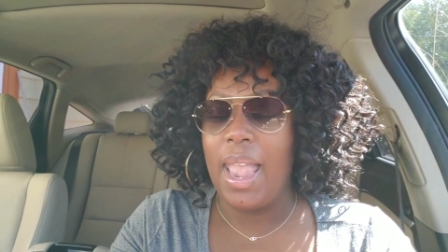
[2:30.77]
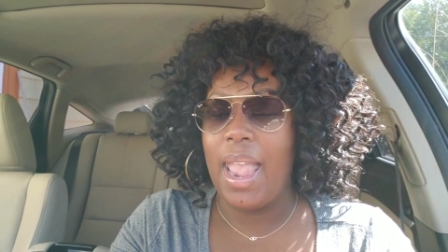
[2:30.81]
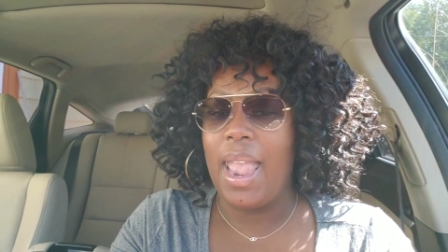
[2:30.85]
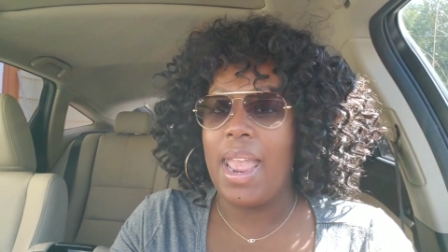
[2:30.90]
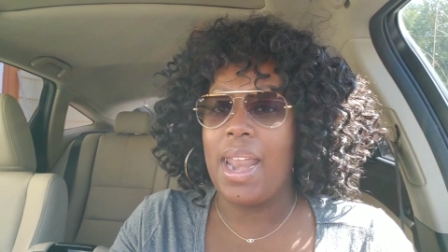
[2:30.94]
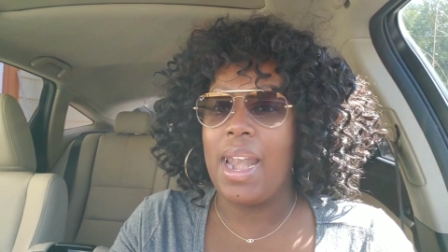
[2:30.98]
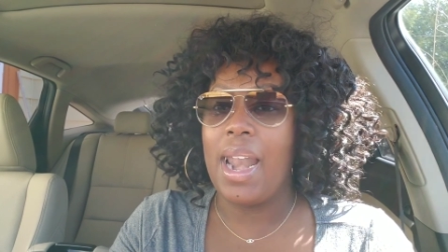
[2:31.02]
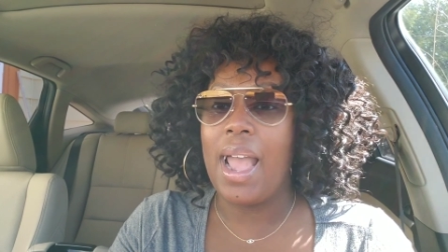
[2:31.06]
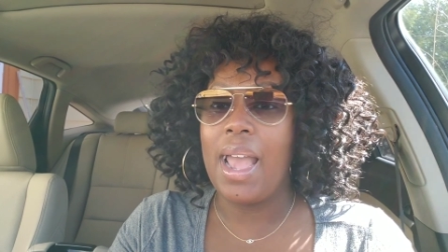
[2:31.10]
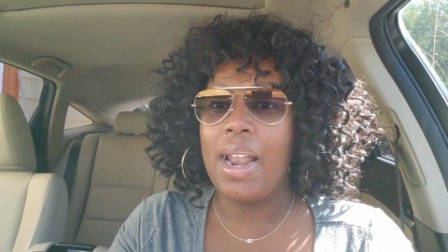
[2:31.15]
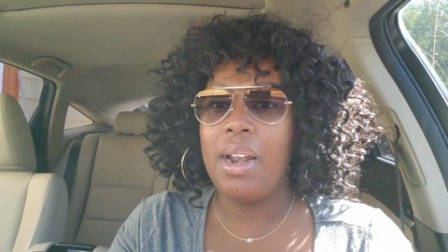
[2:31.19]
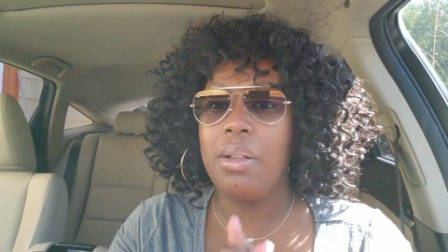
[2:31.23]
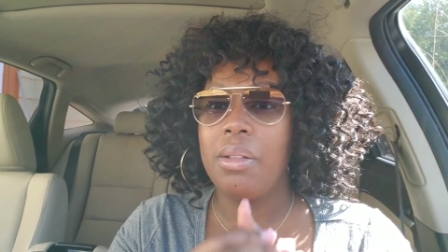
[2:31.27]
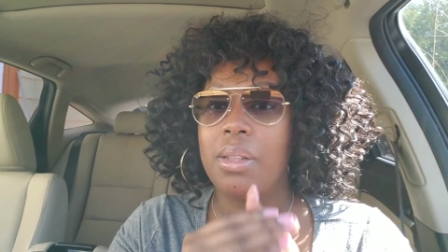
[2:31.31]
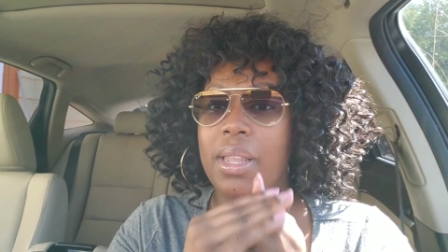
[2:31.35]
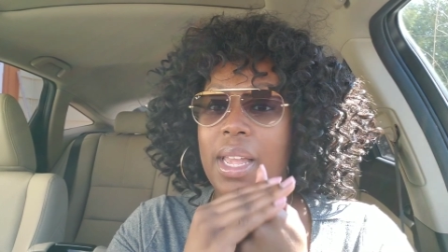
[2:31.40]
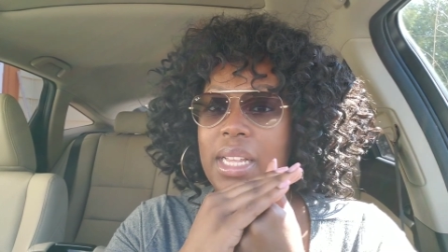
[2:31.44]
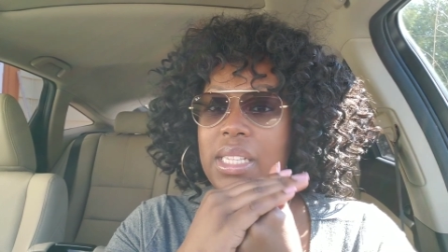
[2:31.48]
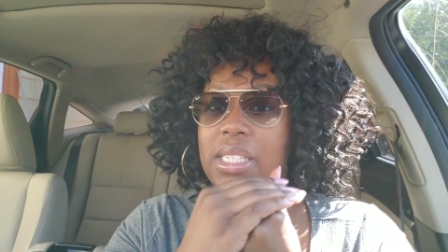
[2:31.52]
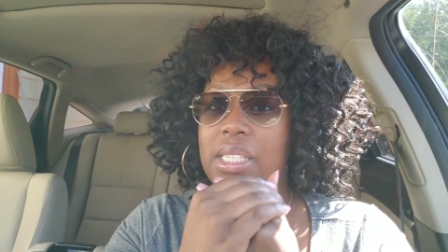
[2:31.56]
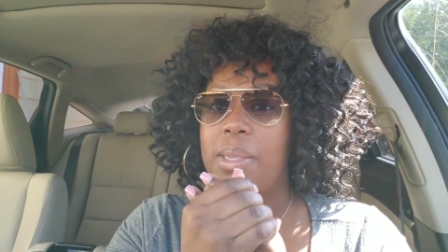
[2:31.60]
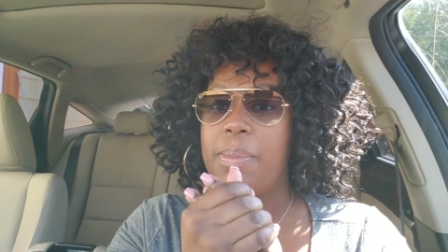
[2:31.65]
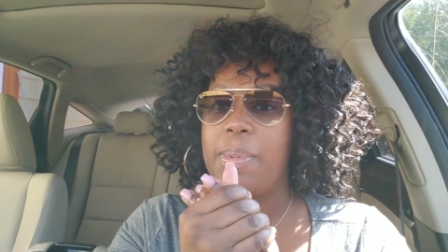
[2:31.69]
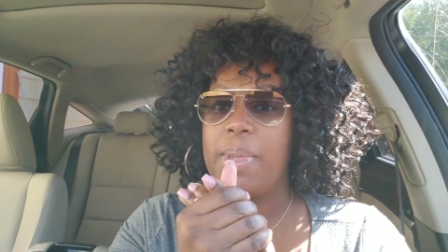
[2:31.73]
And I don't
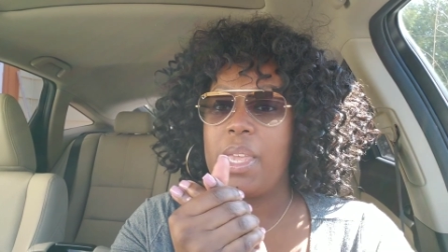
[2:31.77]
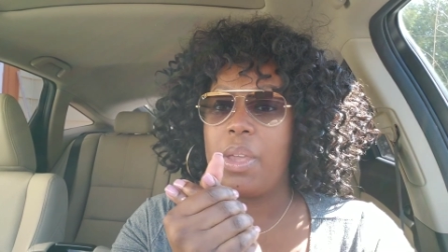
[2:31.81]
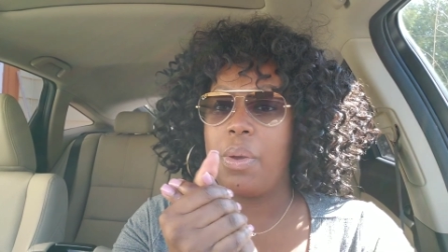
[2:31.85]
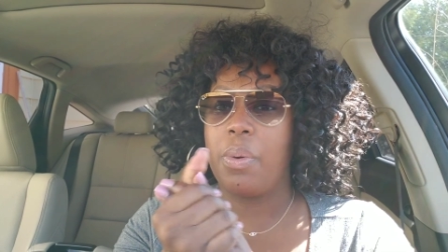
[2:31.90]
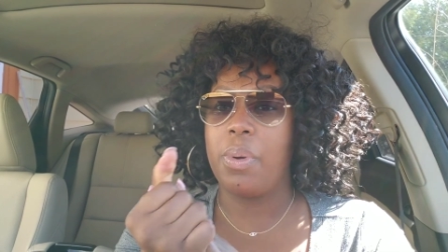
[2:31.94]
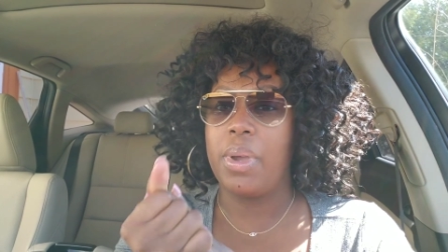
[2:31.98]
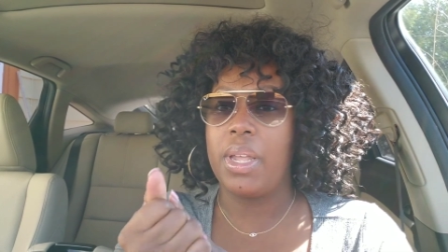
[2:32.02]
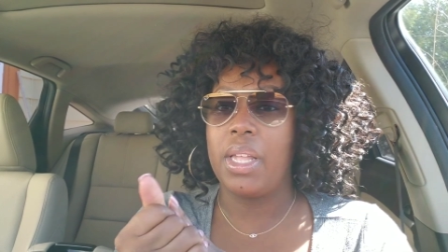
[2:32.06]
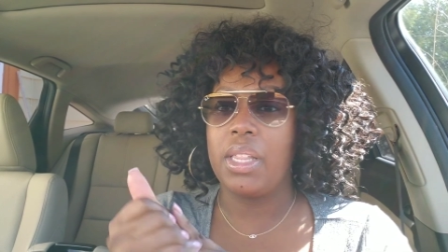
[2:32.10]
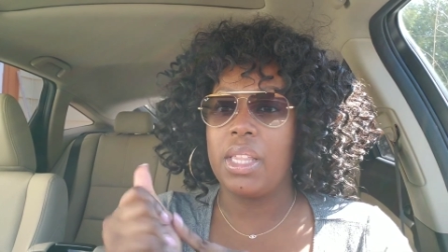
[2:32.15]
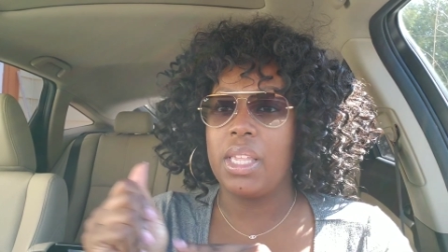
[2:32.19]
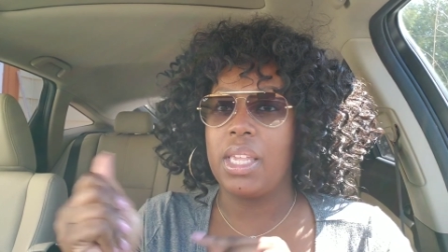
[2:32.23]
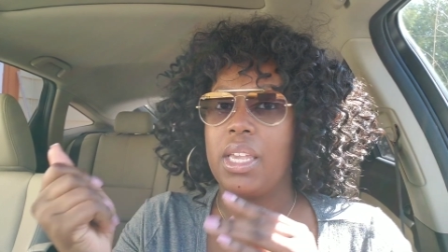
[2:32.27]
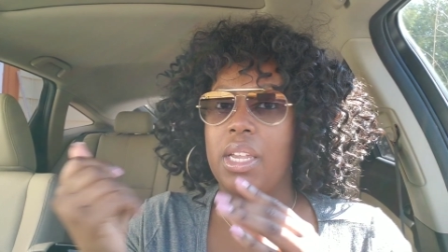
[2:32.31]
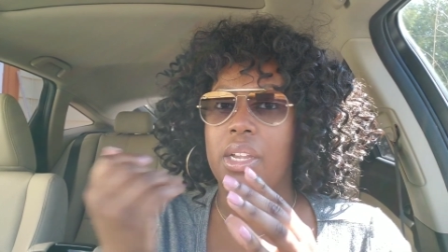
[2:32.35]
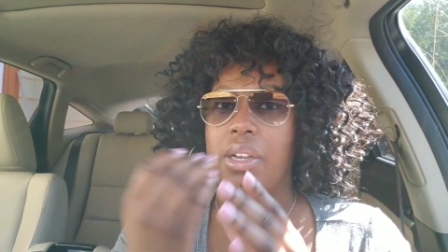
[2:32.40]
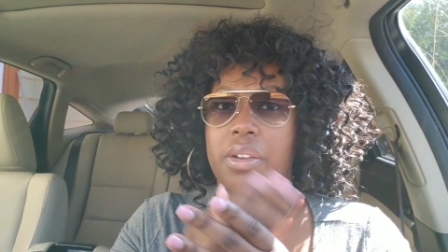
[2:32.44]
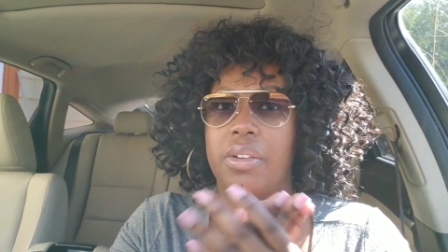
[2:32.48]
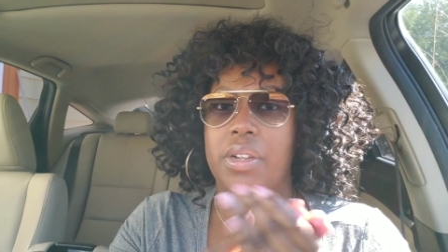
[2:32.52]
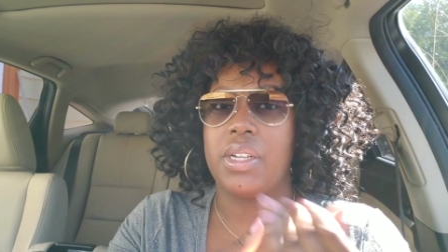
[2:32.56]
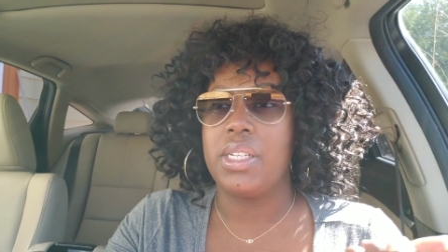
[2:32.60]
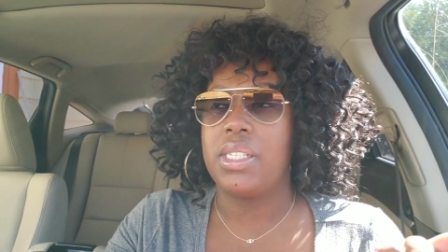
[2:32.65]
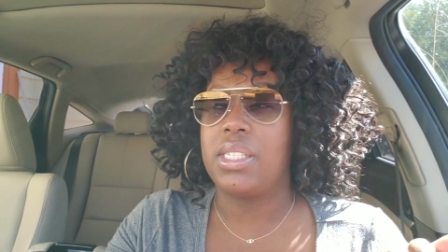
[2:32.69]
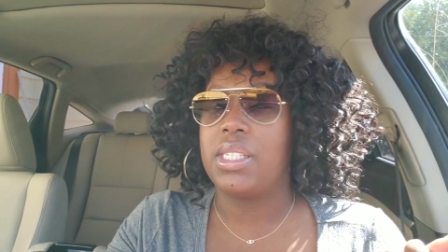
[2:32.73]
like to be oily and
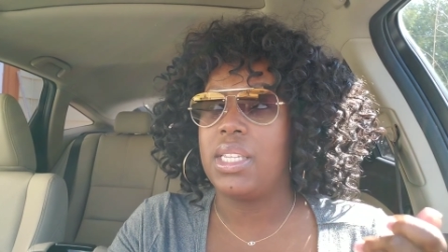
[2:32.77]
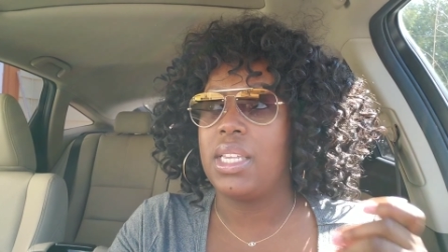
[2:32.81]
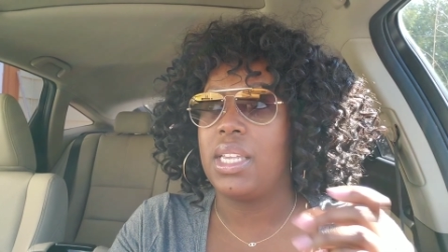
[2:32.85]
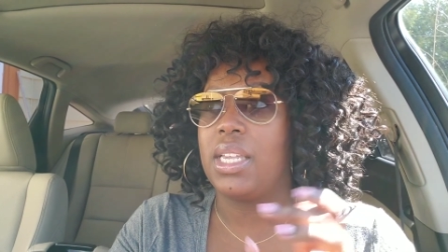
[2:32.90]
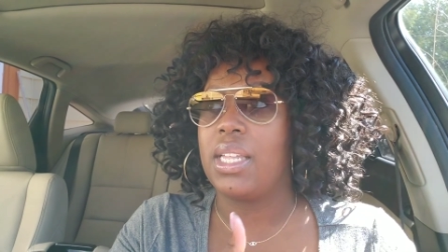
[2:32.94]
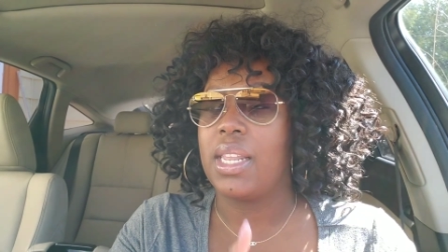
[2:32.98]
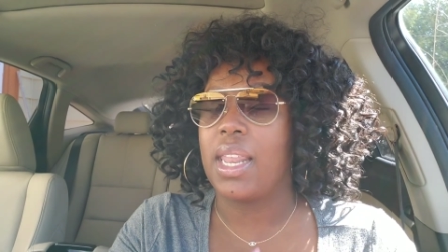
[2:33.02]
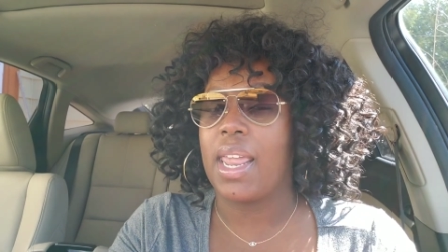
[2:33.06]
greasy,